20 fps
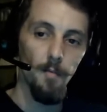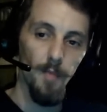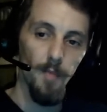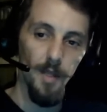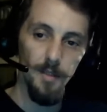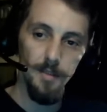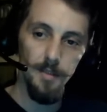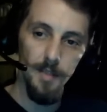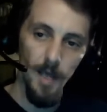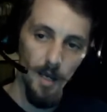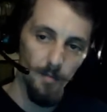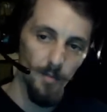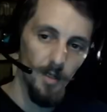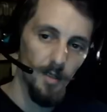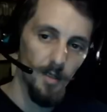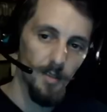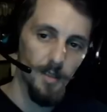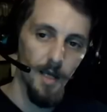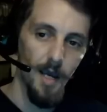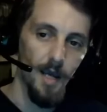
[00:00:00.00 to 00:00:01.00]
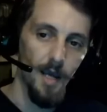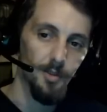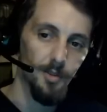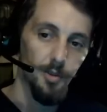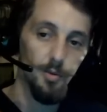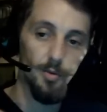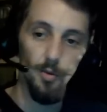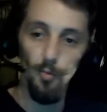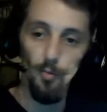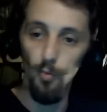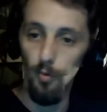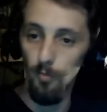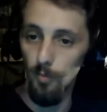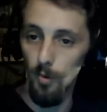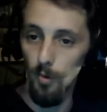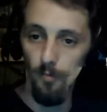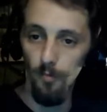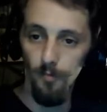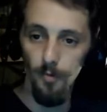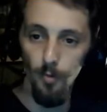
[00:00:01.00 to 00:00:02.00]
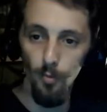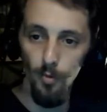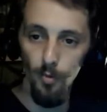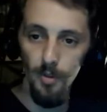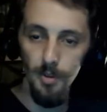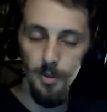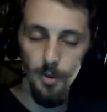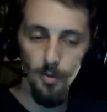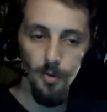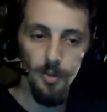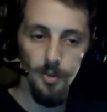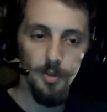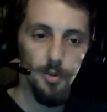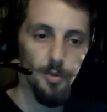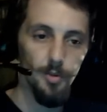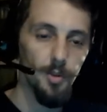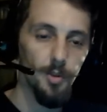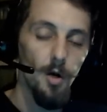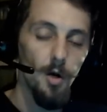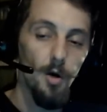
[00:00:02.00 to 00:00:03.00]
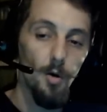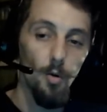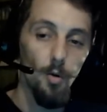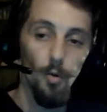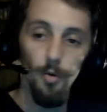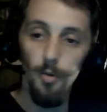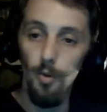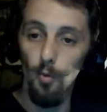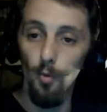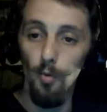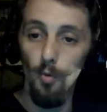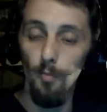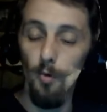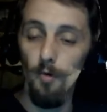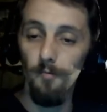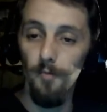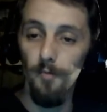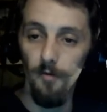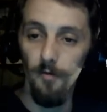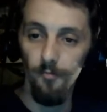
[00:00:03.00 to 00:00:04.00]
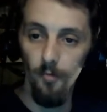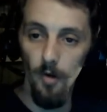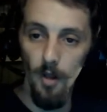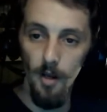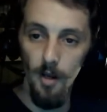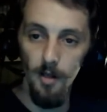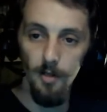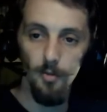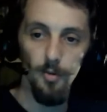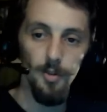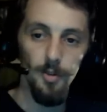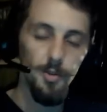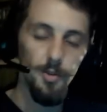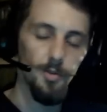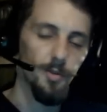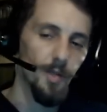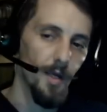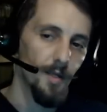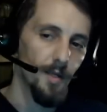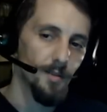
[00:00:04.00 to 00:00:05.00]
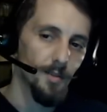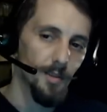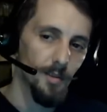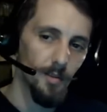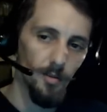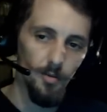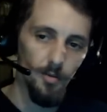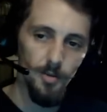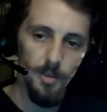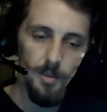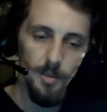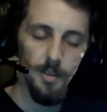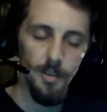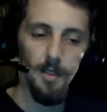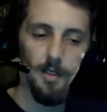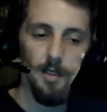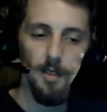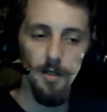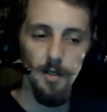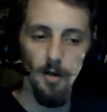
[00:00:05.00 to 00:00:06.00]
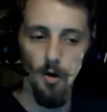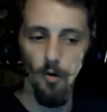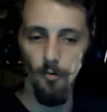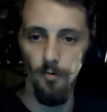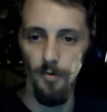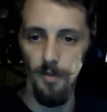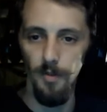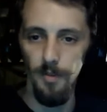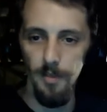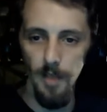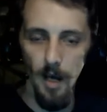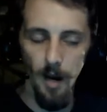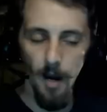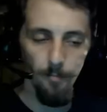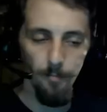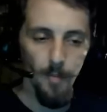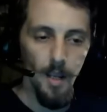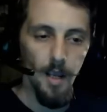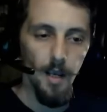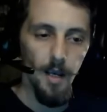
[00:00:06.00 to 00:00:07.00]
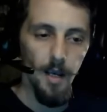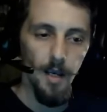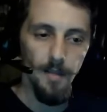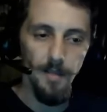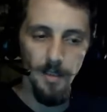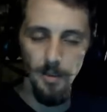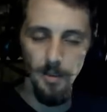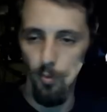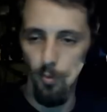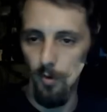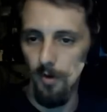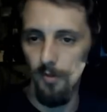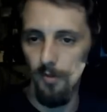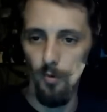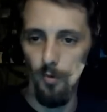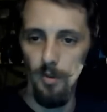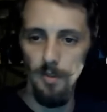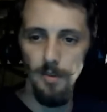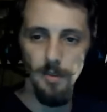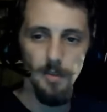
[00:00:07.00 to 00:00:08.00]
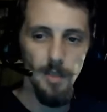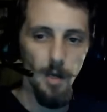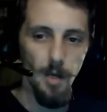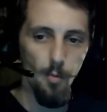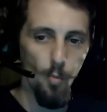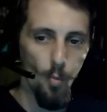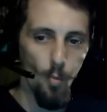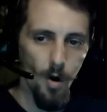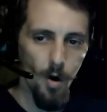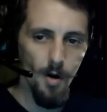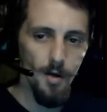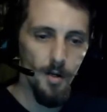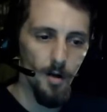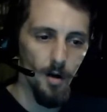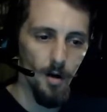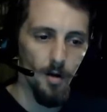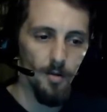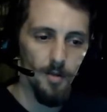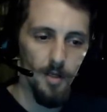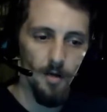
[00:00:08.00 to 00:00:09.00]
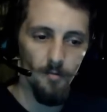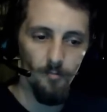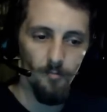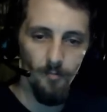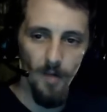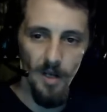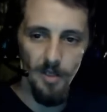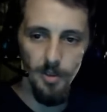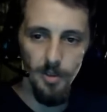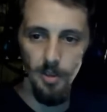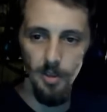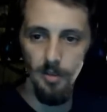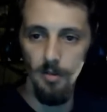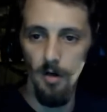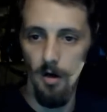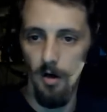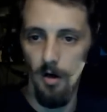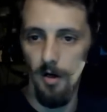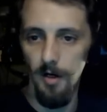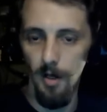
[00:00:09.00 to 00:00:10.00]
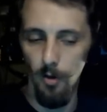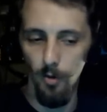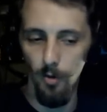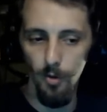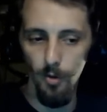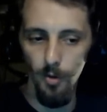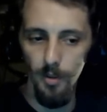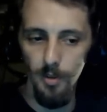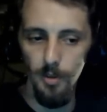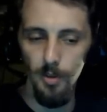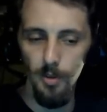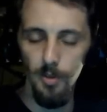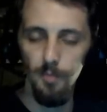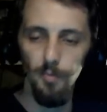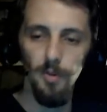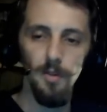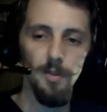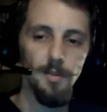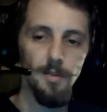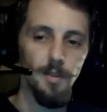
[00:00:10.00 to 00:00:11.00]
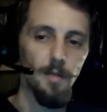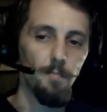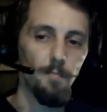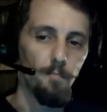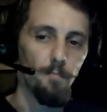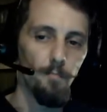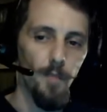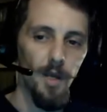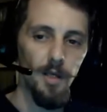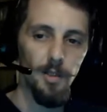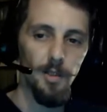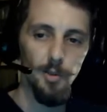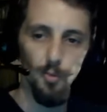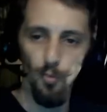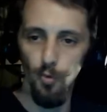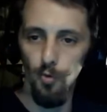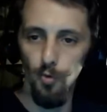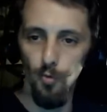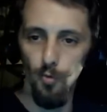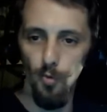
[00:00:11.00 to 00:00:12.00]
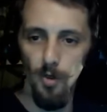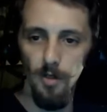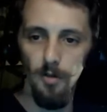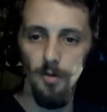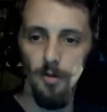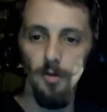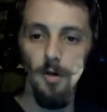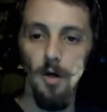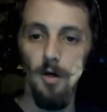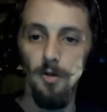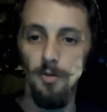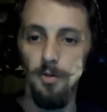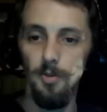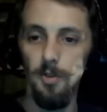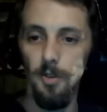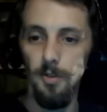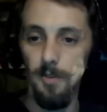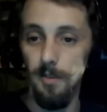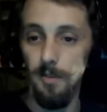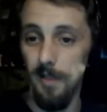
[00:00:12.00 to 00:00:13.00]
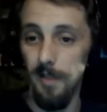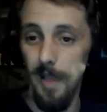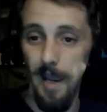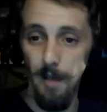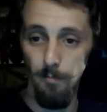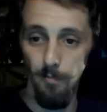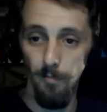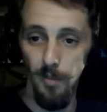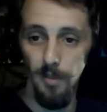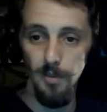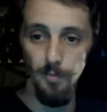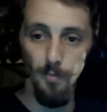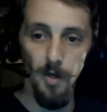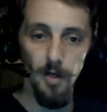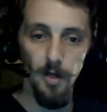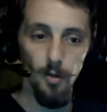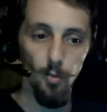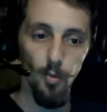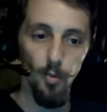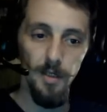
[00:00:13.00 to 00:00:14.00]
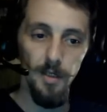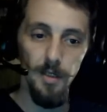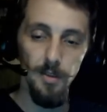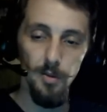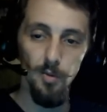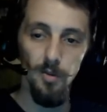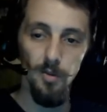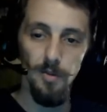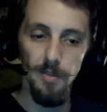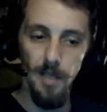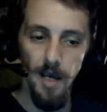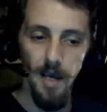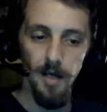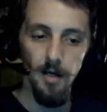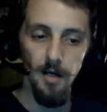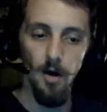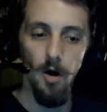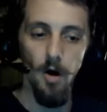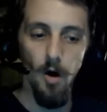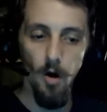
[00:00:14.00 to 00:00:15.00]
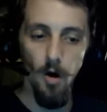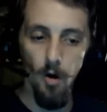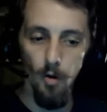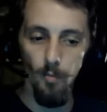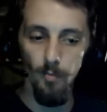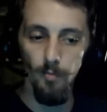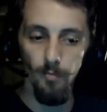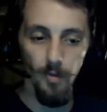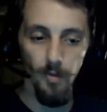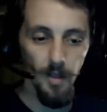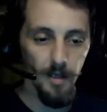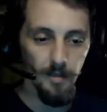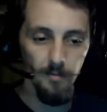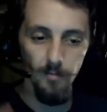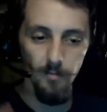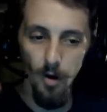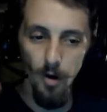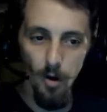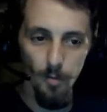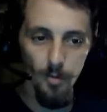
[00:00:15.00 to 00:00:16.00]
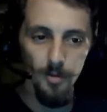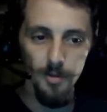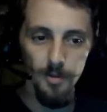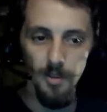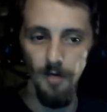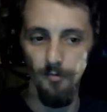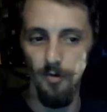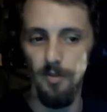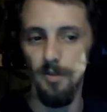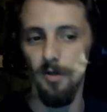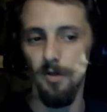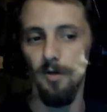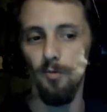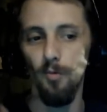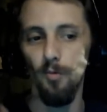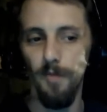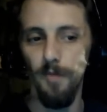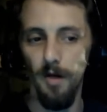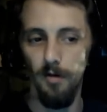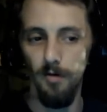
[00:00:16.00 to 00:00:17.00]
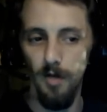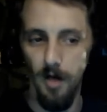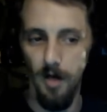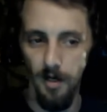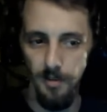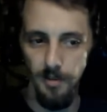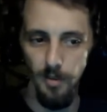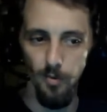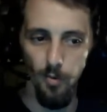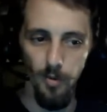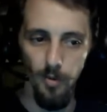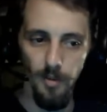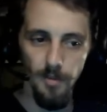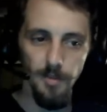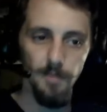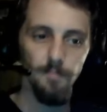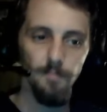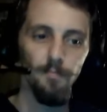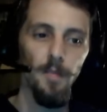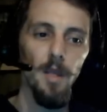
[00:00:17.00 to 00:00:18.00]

By the time it attacks, you can remove the reach creatures, or you can remove their flying creatures and still just get in over the top. And that's one of the reasons I wanted all the evasion on our creatures, because it makes Ruin Raider just that much better. We get to attack almost every turn without consequence.